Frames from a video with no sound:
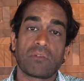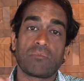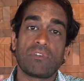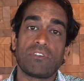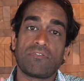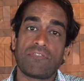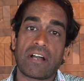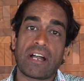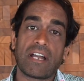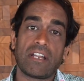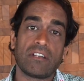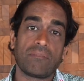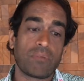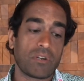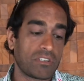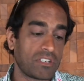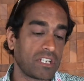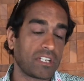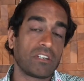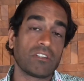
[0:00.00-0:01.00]
Can we find
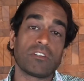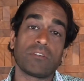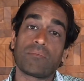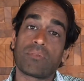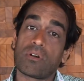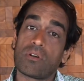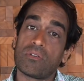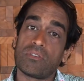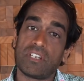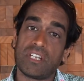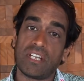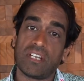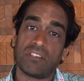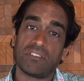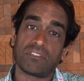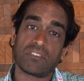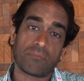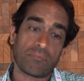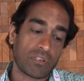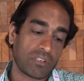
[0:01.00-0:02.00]
particular
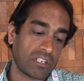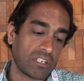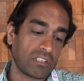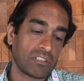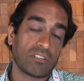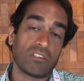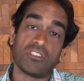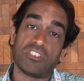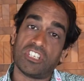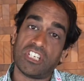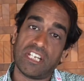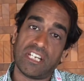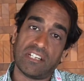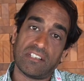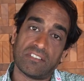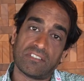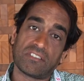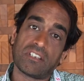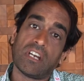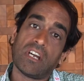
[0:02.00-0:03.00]
proteins or particular
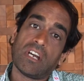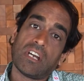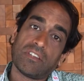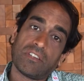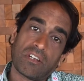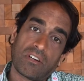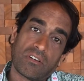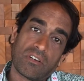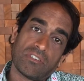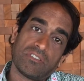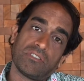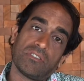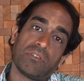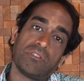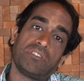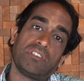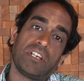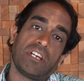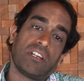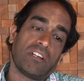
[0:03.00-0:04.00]
genes that are
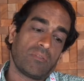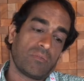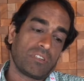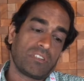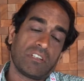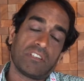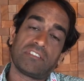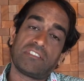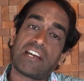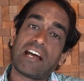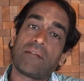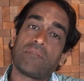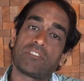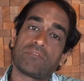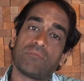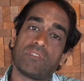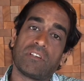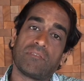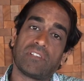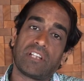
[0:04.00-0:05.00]
associated with the
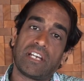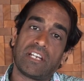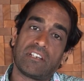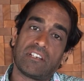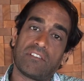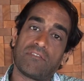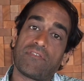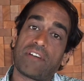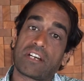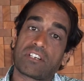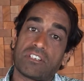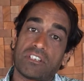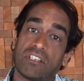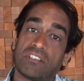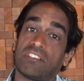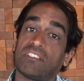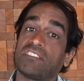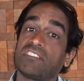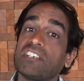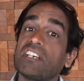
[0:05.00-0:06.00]
establishment of latent infection
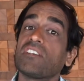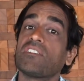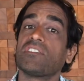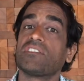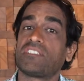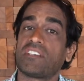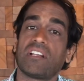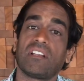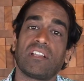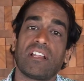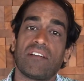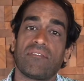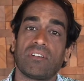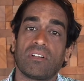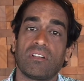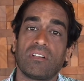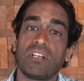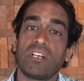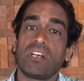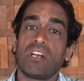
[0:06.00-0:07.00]
at the single cell
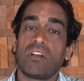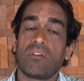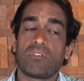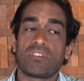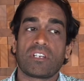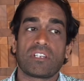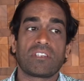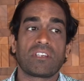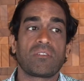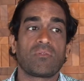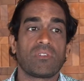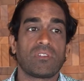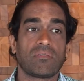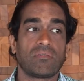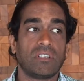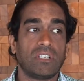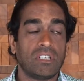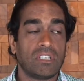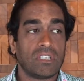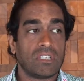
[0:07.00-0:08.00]
level, which I think
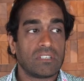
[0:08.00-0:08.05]
will